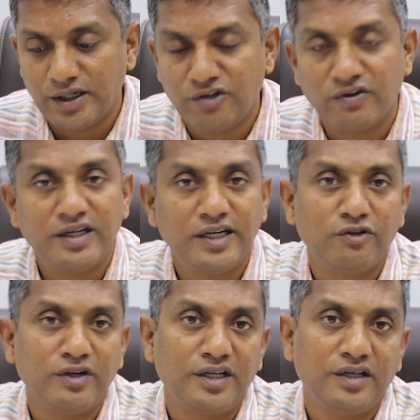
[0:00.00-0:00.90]
In
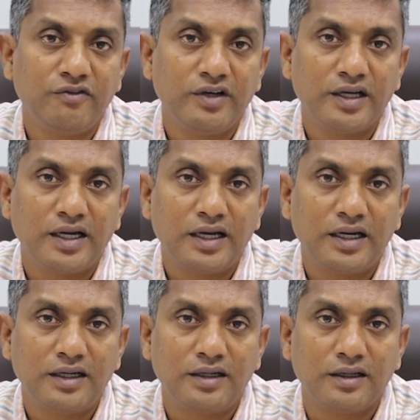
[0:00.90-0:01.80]
2020, we
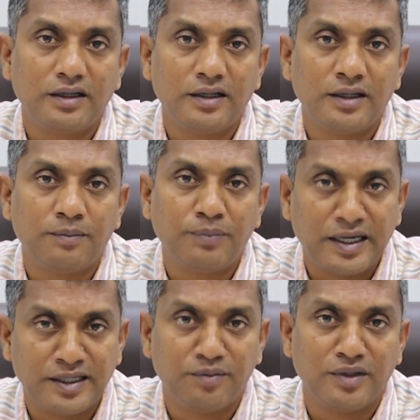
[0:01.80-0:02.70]
had a
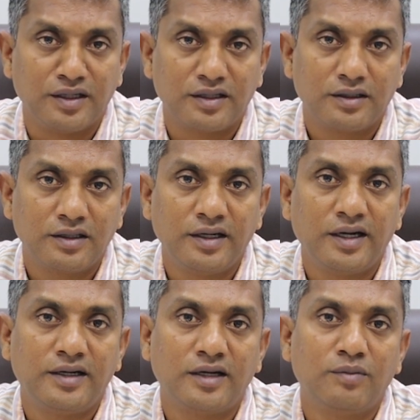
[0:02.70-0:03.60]
pandemic
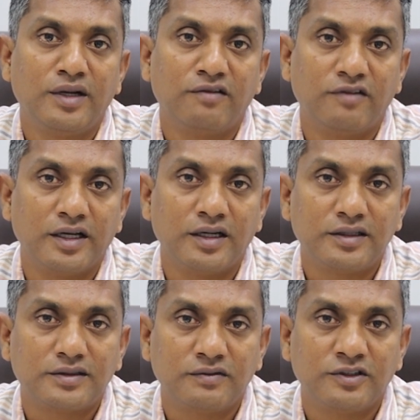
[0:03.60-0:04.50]
created by a
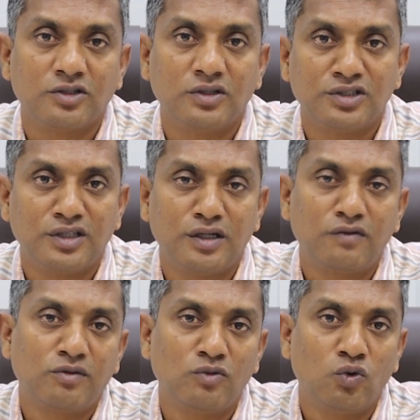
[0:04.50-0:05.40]
virus which
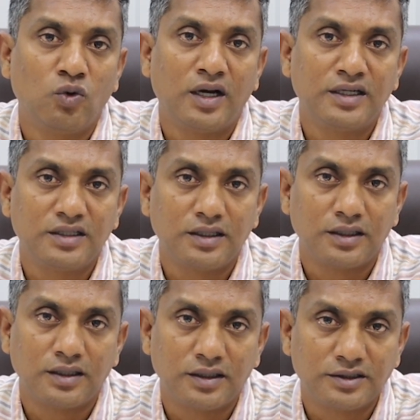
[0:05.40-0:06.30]
originated from
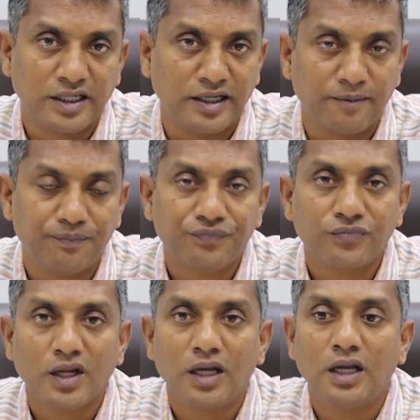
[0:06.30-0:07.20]
Wuhan, China.
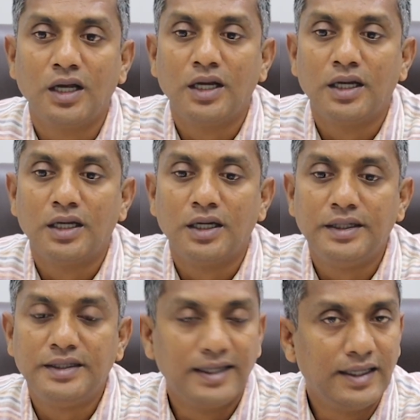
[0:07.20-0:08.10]

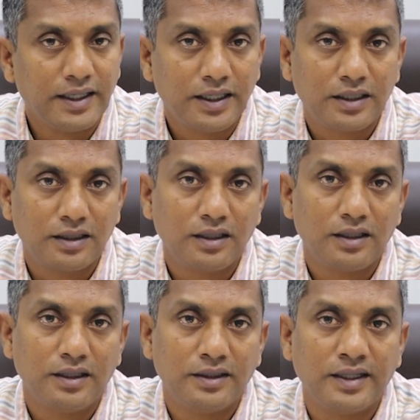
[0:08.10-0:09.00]
Till date,
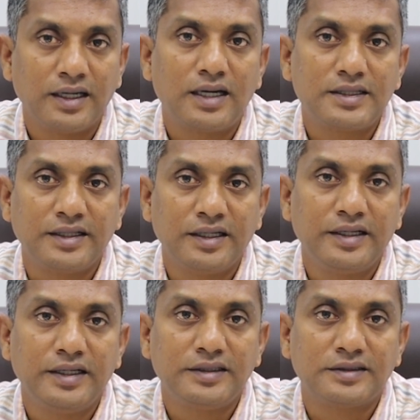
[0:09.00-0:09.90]
there are
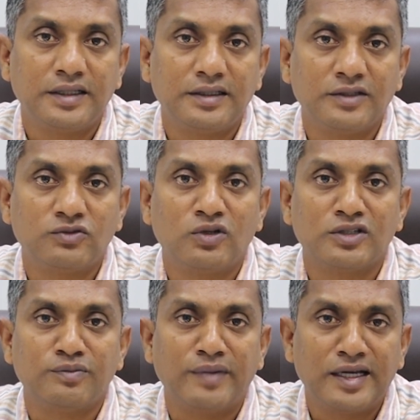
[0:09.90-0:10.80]
theories that this
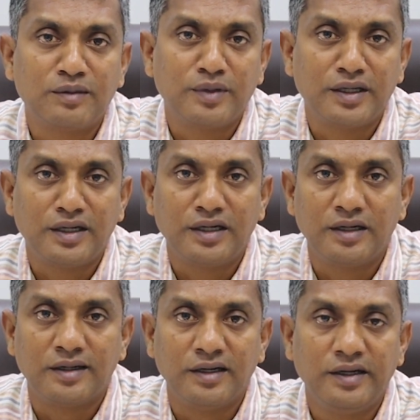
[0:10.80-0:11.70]
was man-made,
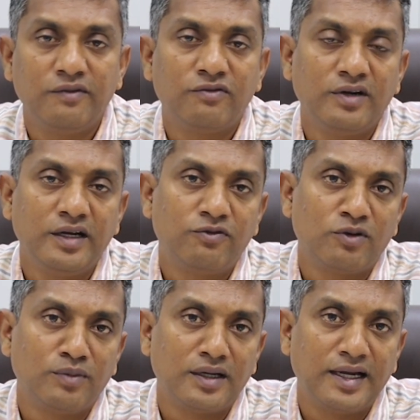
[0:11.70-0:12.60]
it leaked
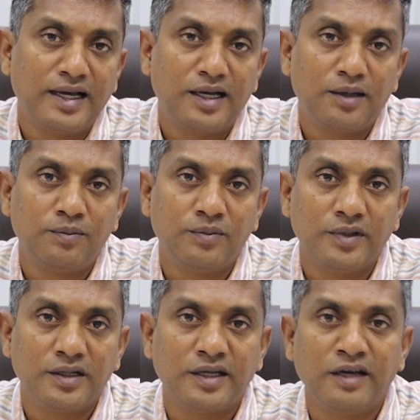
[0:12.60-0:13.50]
from a
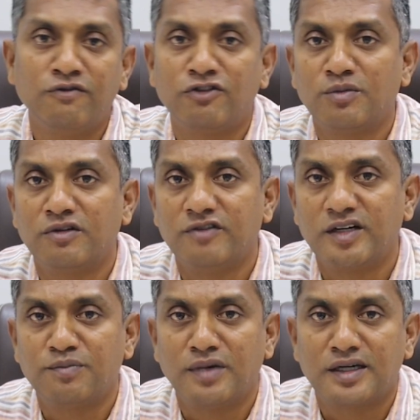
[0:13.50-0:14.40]
lab, it came from a
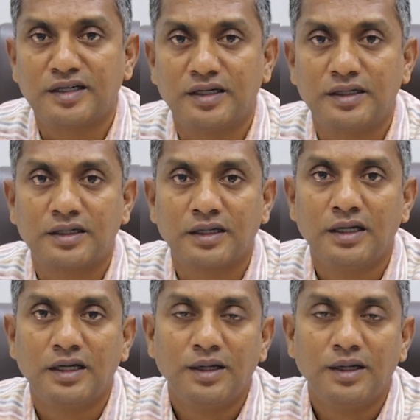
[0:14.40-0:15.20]
wet market.